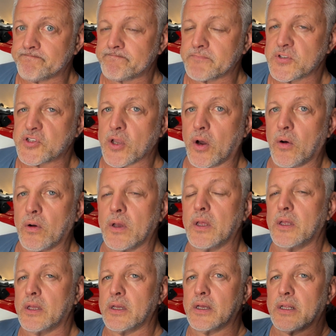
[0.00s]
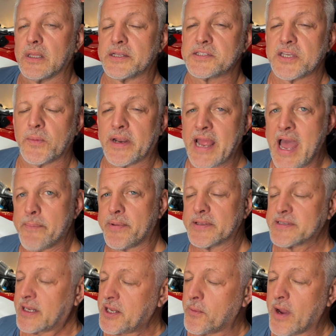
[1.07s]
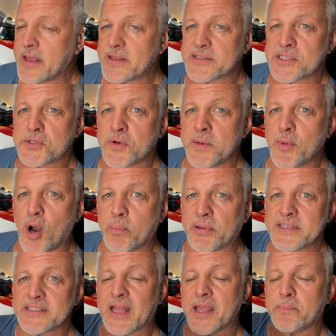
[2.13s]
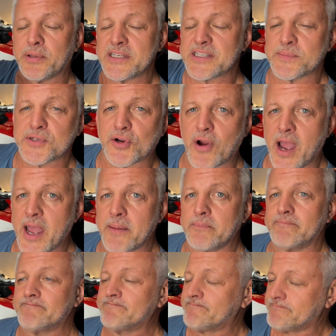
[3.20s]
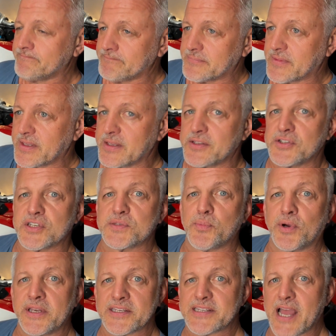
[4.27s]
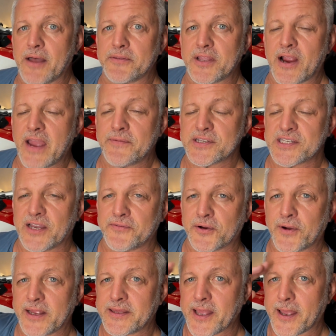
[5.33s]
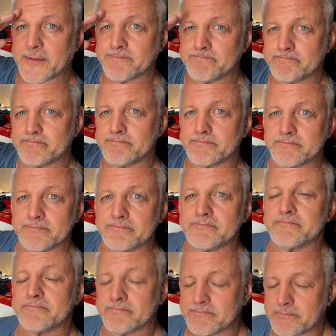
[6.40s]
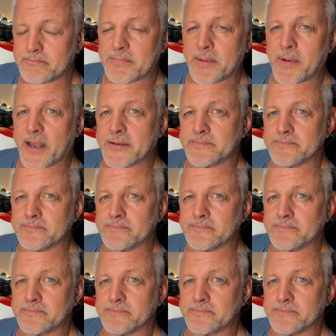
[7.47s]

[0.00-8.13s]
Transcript: So let's see what happens. Anyway, this is Rainbow. Please like, please subscribe. Just putting this out there. Have yourself a great day. Bye-bye.